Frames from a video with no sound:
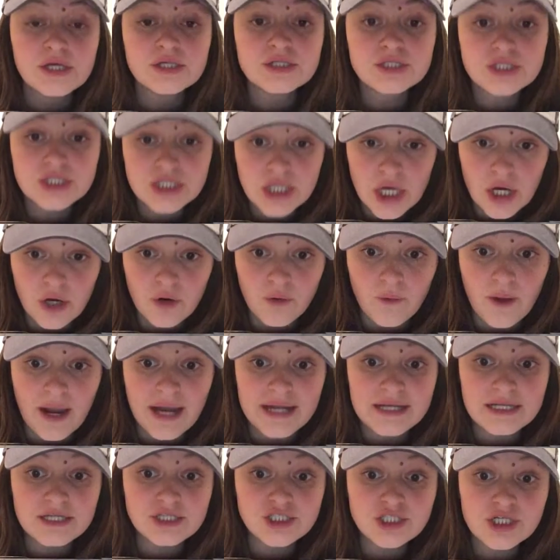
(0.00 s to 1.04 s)
So,
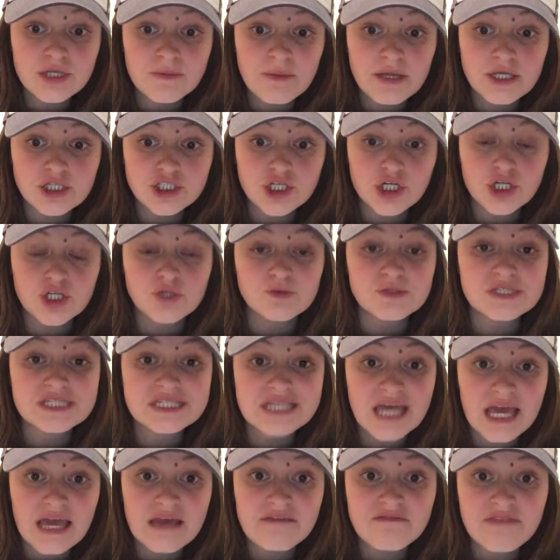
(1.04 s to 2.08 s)
I need you to make sure you
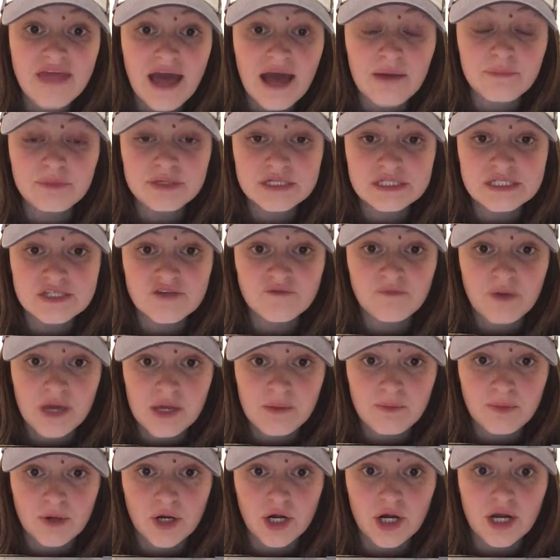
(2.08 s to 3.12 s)
save that piece of
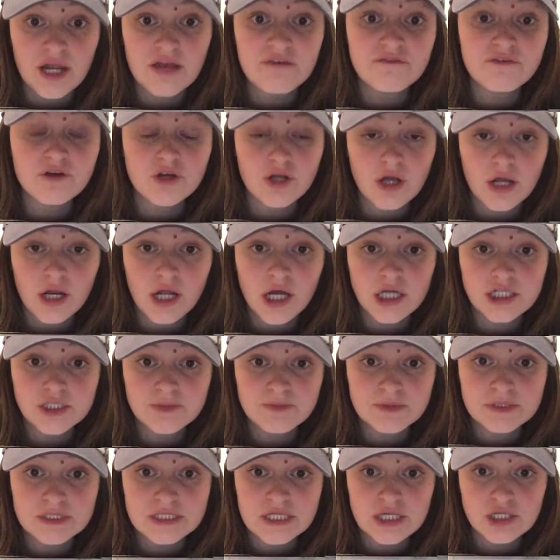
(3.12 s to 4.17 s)
paper. If you're not
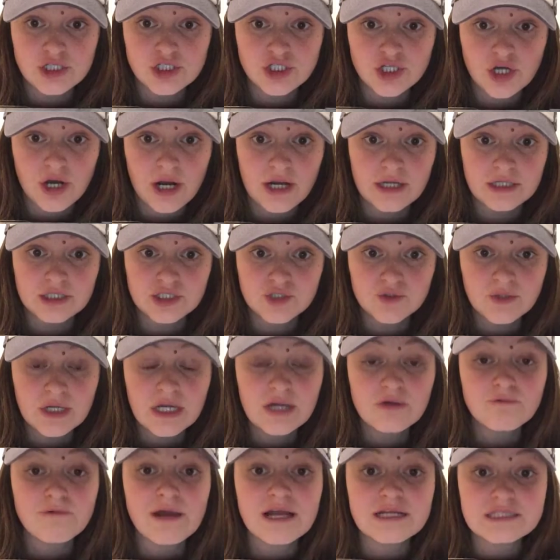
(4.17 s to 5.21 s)
100% sure how to do
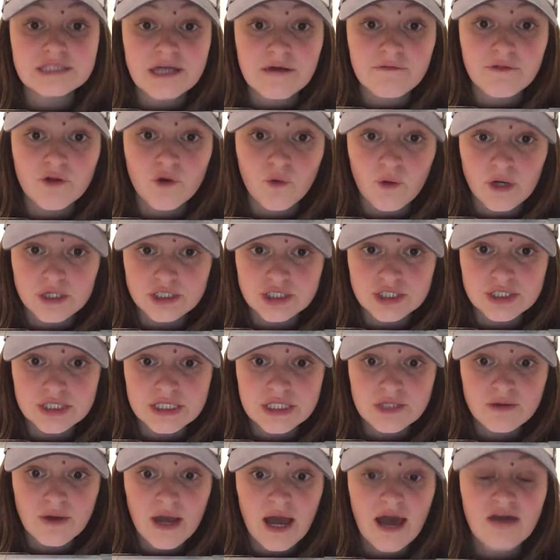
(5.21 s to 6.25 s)
it, write down the questions
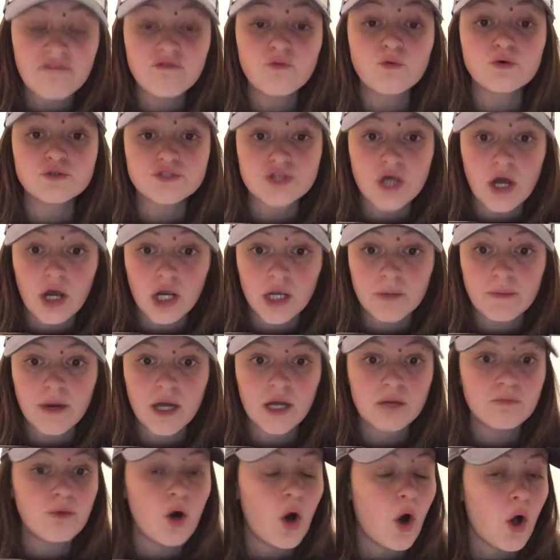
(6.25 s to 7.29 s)
that you have. We'll talk about
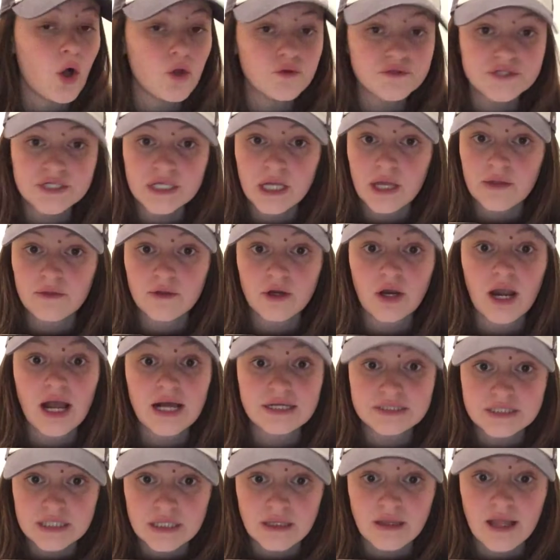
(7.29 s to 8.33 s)
them all together
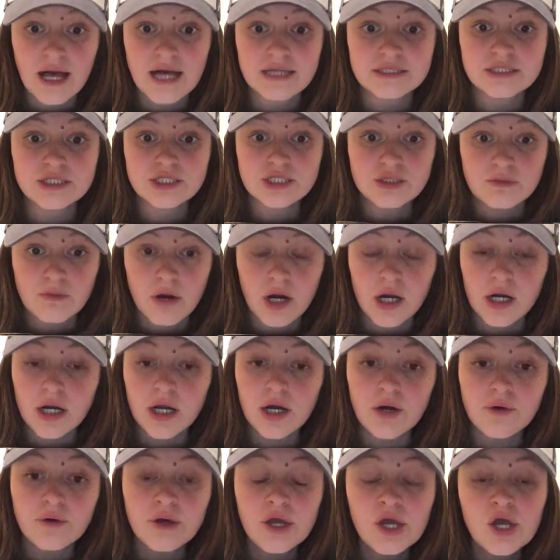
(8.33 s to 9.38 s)
as a class
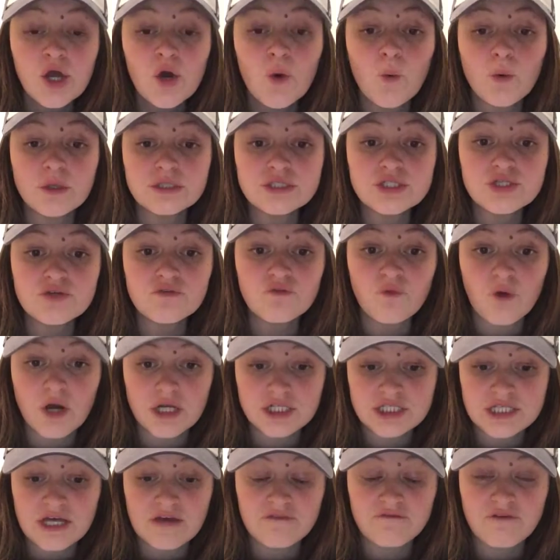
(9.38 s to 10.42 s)
tomorrow. Once you've
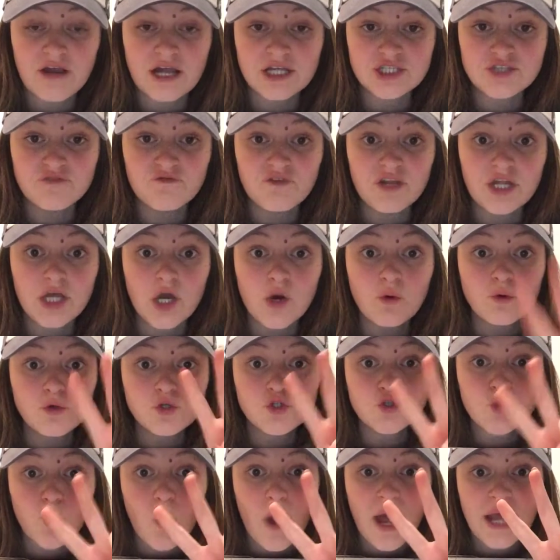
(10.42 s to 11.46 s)
watched that fraction video
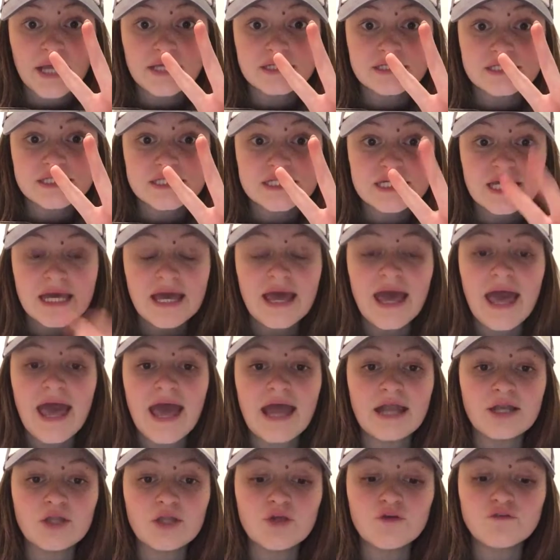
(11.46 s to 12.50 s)
twice,
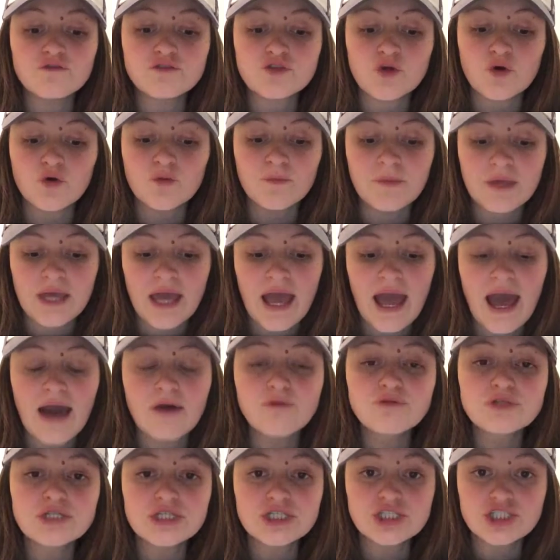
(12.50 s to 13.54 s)
and you've told me
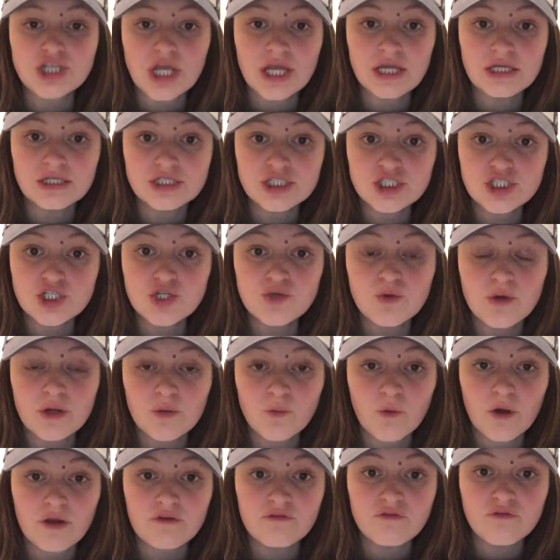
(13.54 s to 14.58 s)
how to change 2 and
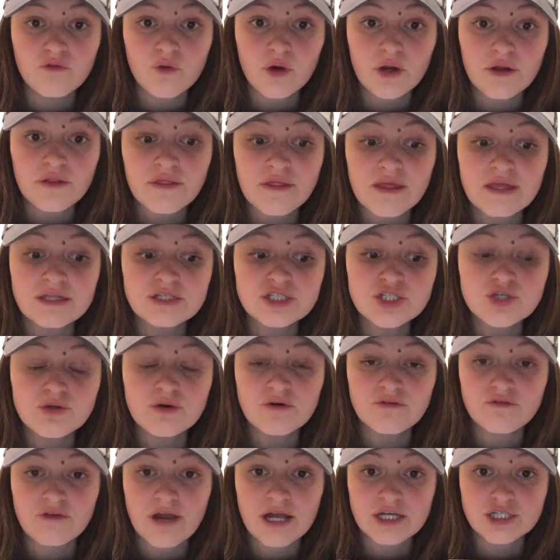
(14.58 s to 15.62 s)
1/4 into a
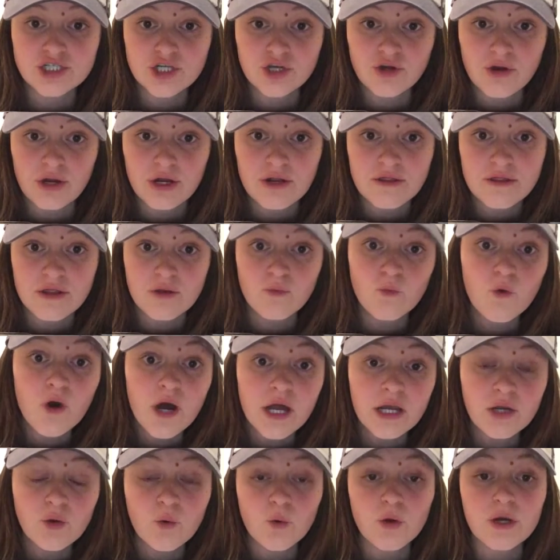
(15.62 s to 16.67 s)
fraction greater than
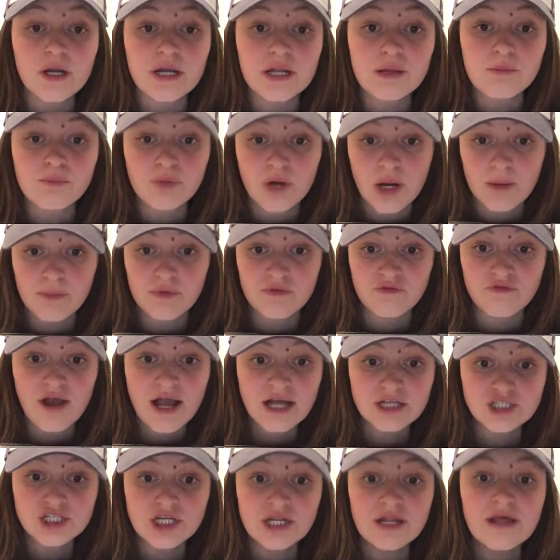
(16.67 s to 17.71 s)
1 or an improper
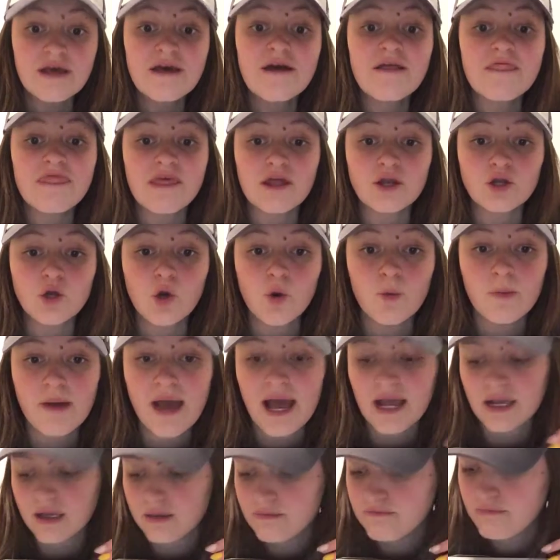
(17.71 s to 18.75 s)
fraction, then go
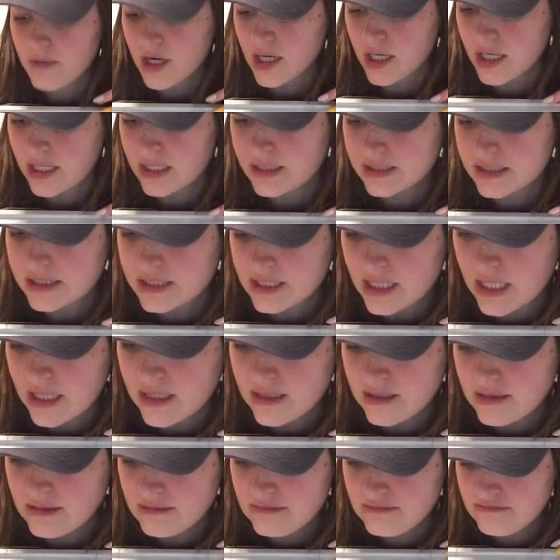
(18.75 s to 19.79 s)
back, mark it as
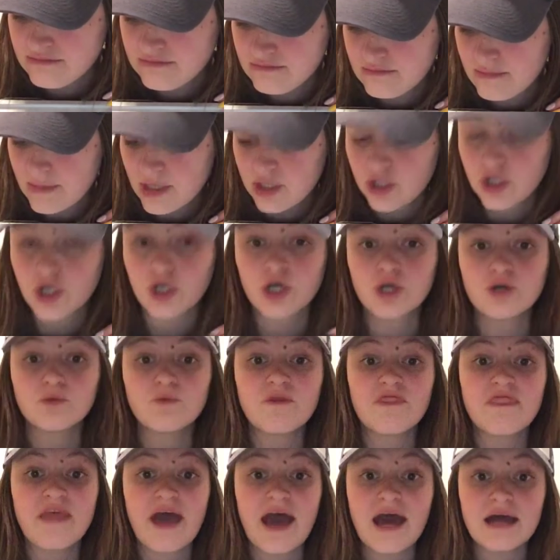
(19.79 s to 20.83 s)
done, and you're good
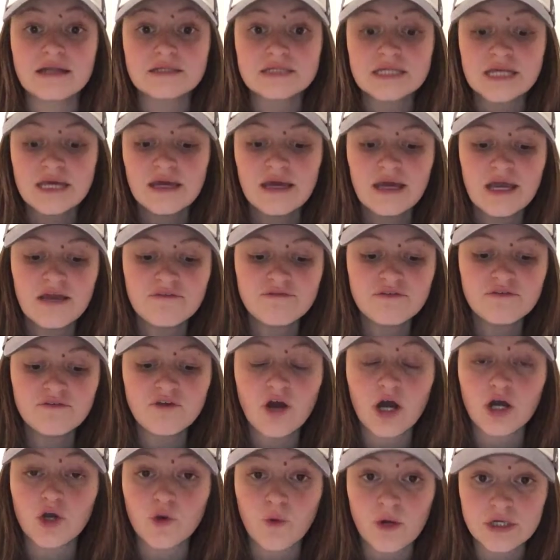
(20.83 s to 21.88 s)
with that. If you've
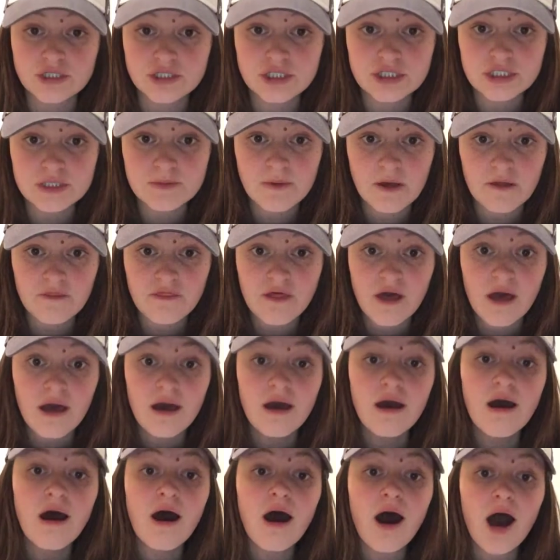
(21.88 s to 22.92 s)
got questions about that,
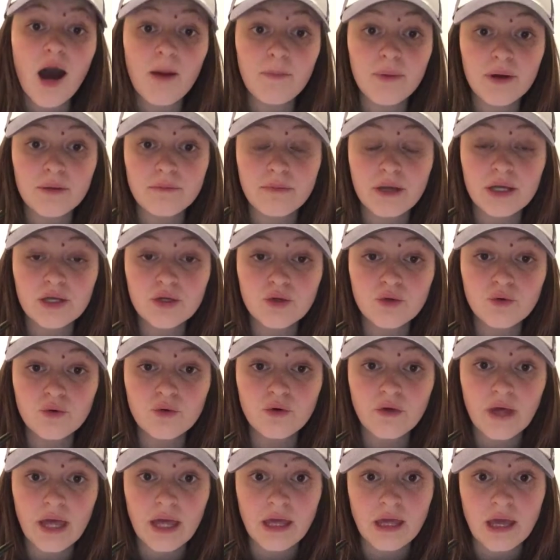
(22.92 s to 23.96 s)
hop on my
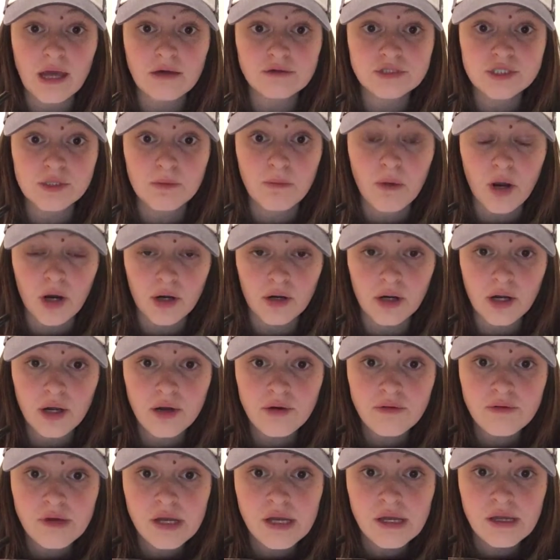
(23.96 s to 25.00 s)
Google Hangout
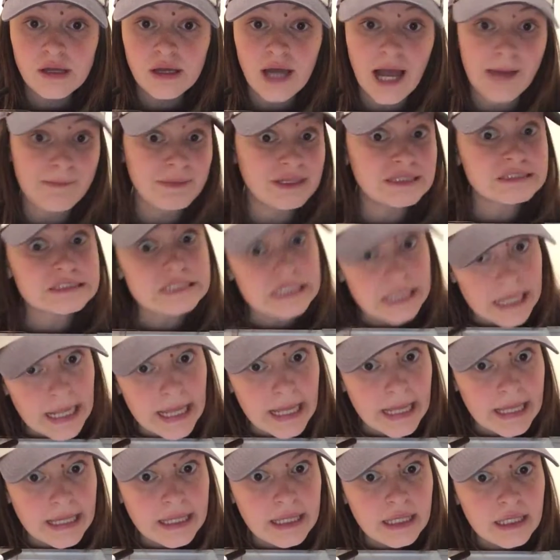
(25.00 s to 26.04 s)

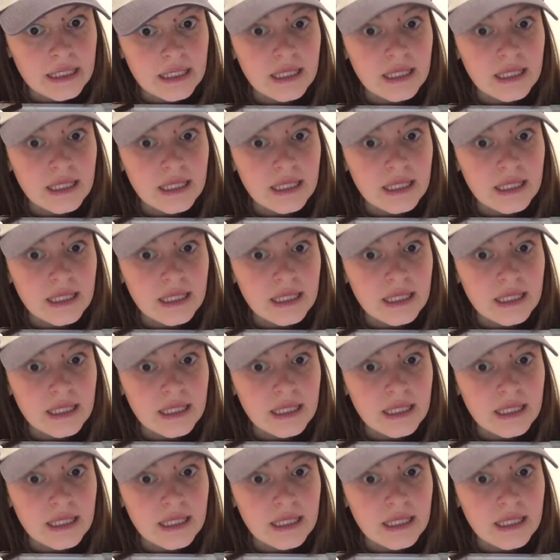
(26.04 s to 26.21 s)
today.